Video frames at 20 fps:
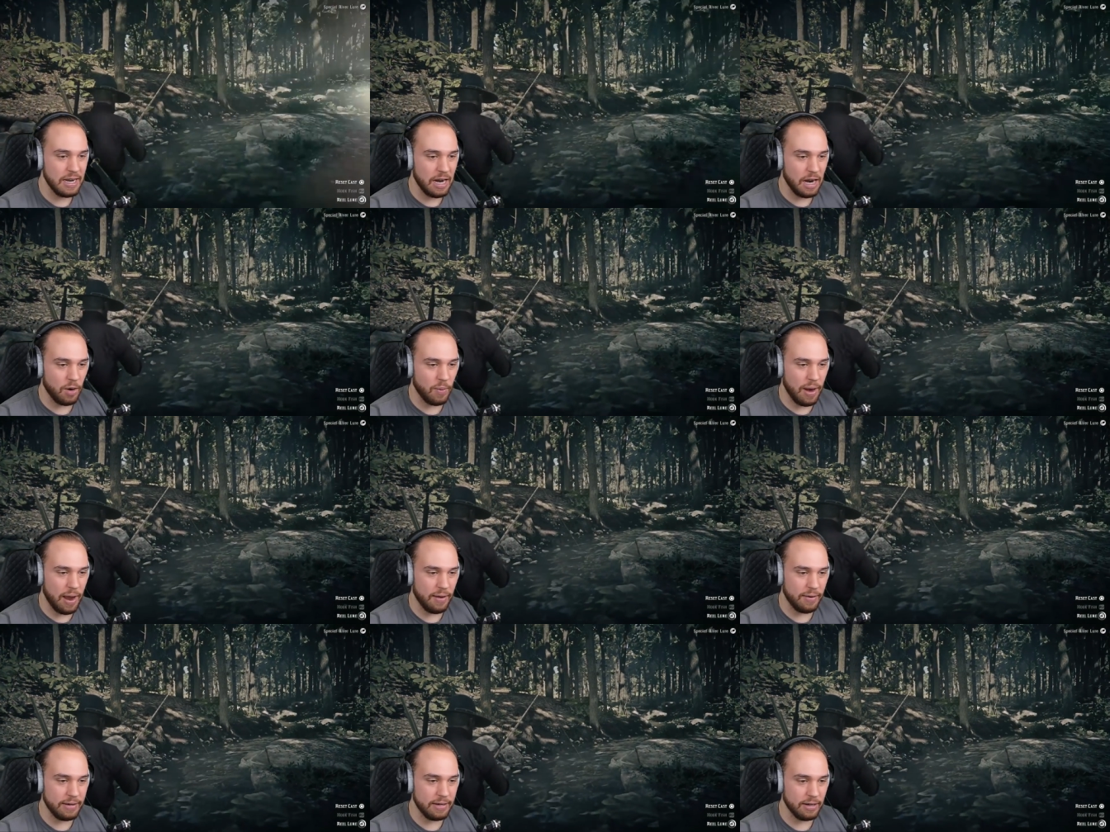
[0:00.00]

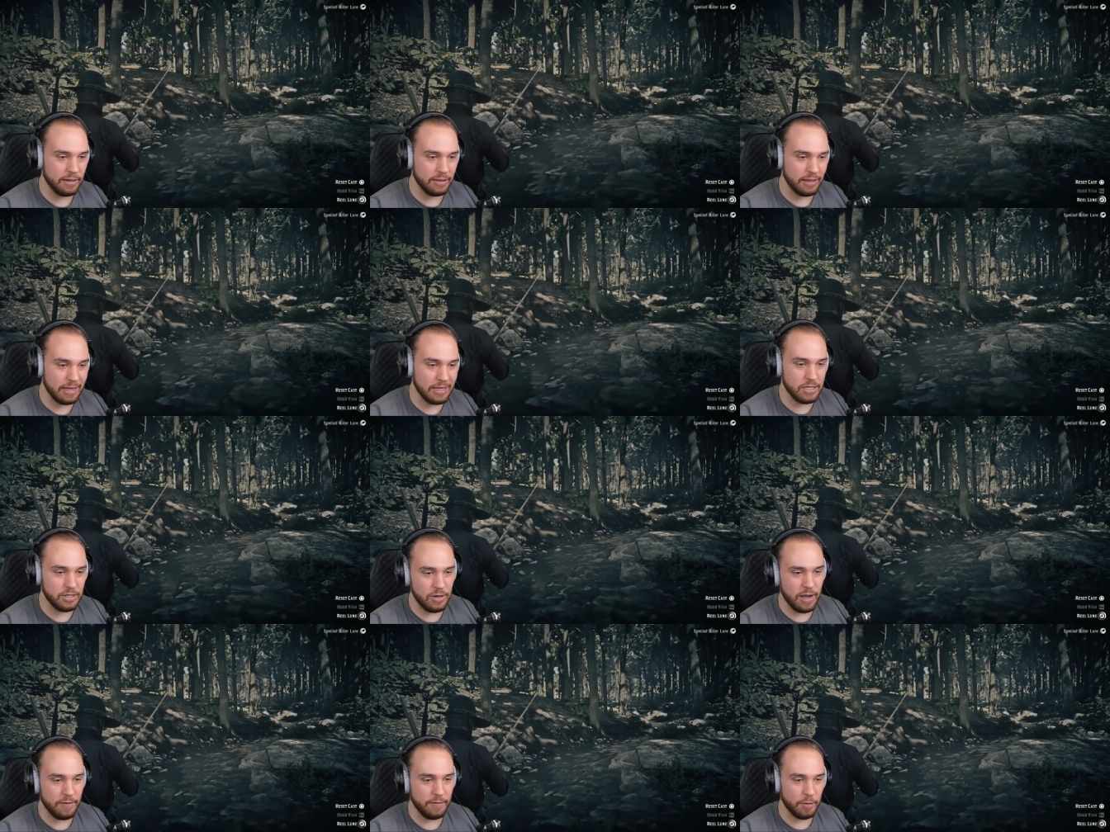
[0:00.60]
around here unless
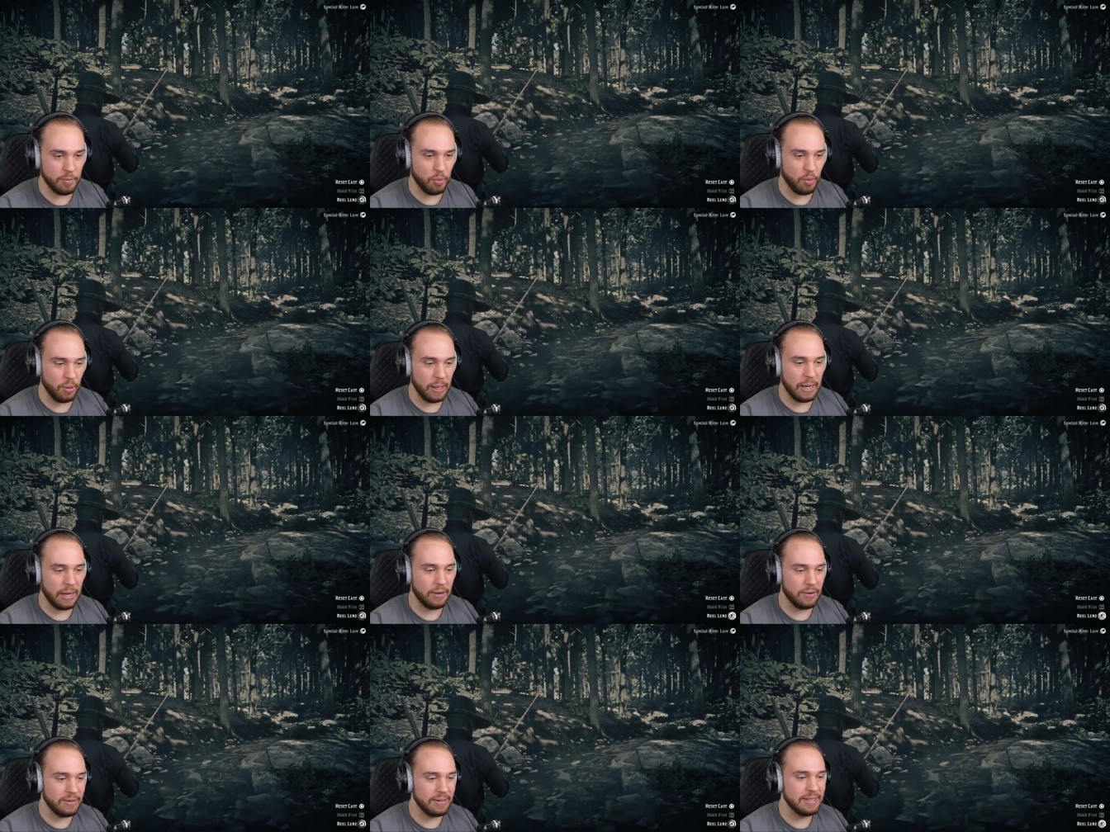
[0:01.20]
you have your pole
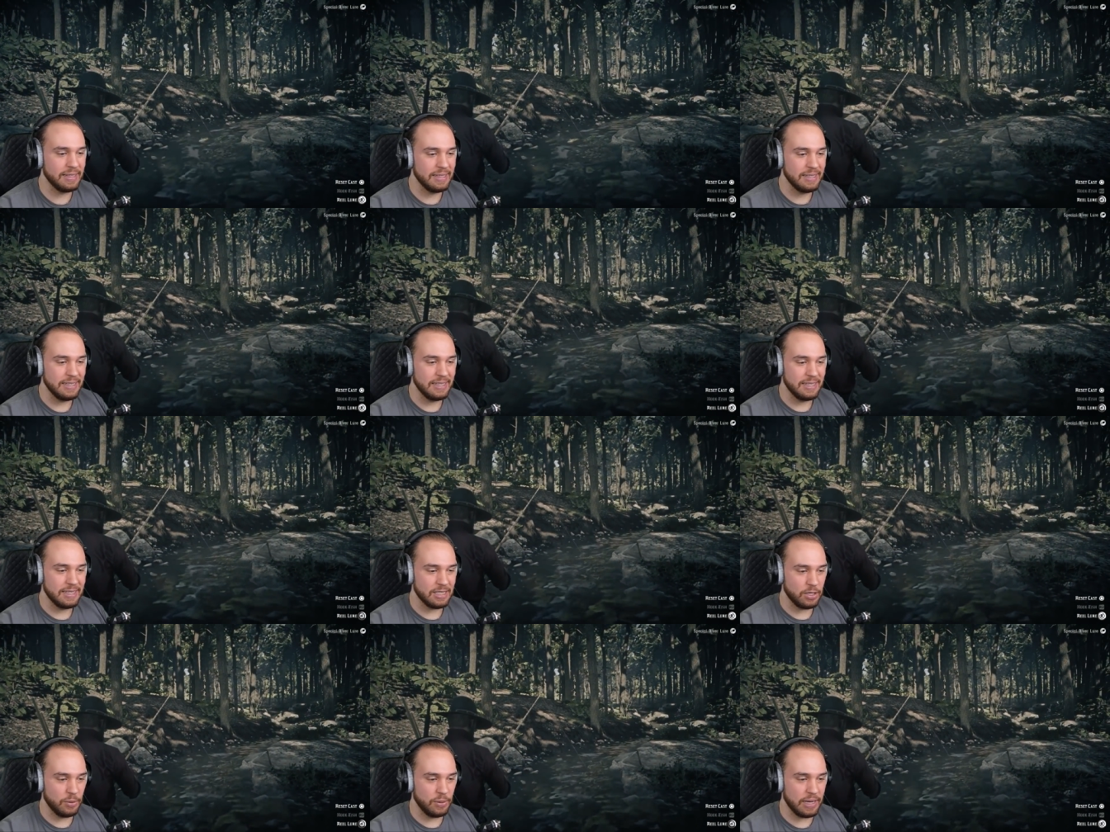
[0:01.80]
out
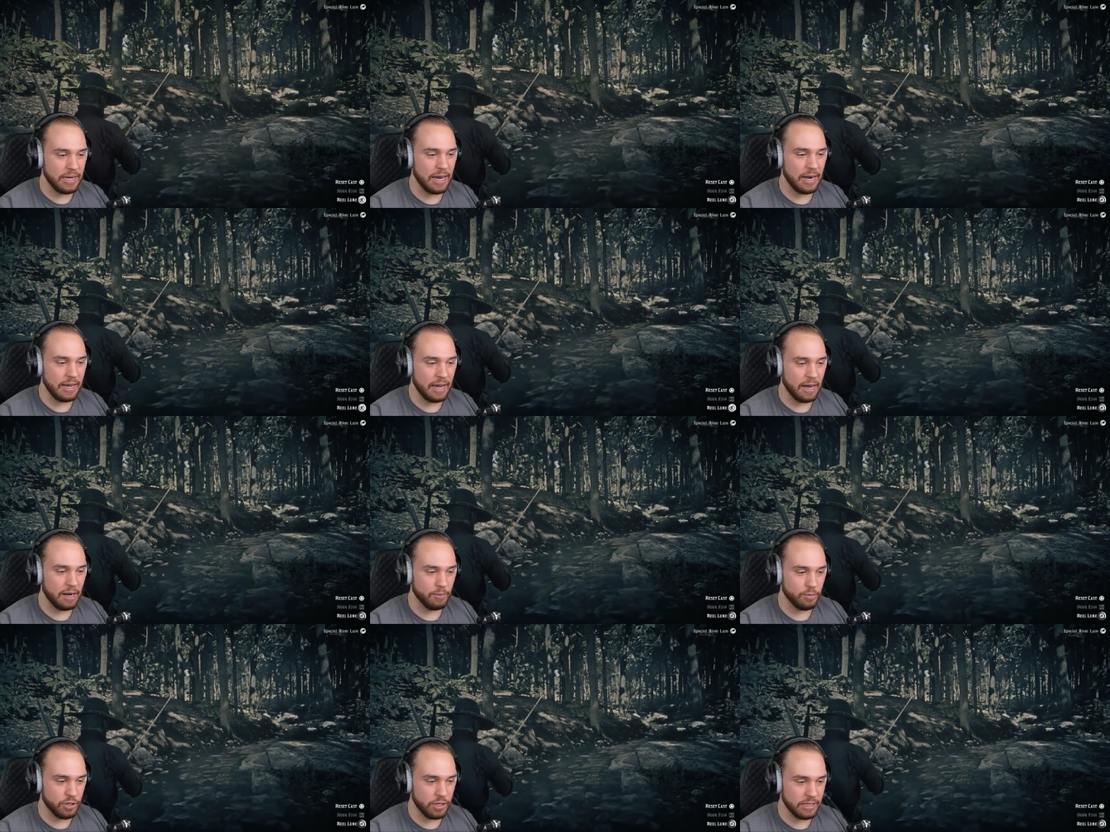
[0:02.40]
so we kind of got
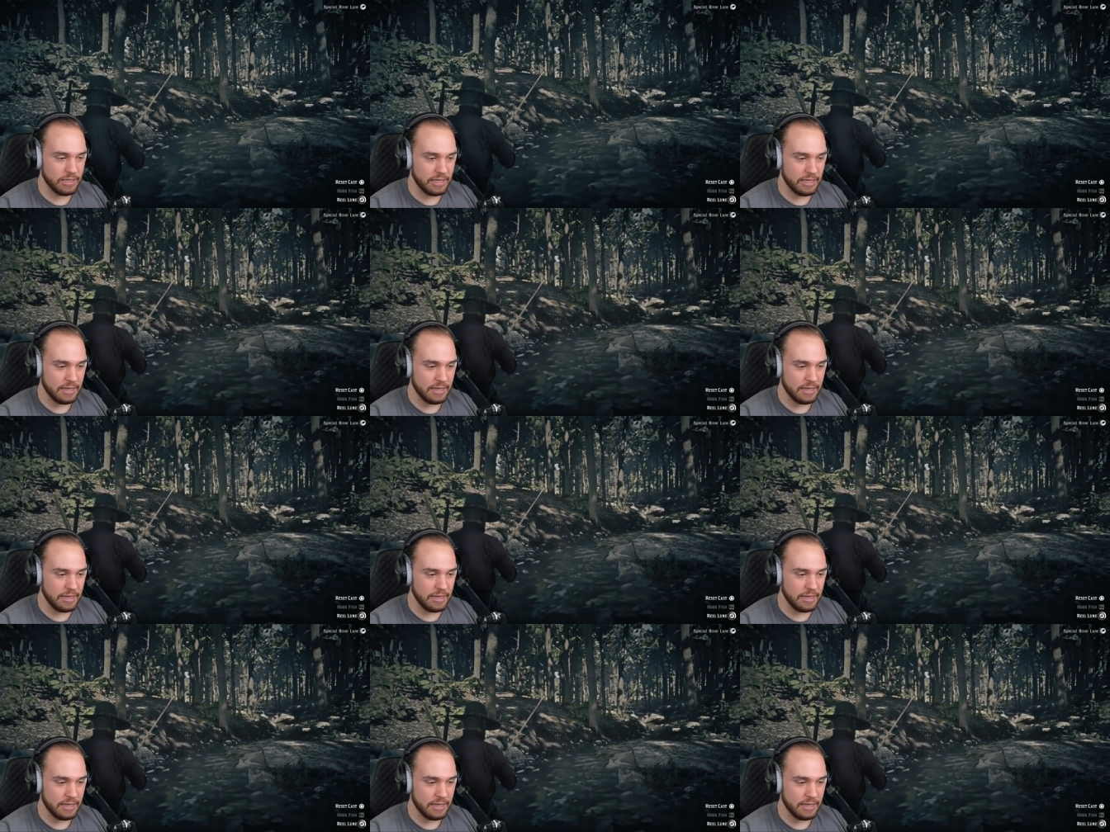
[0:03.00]
him tricked.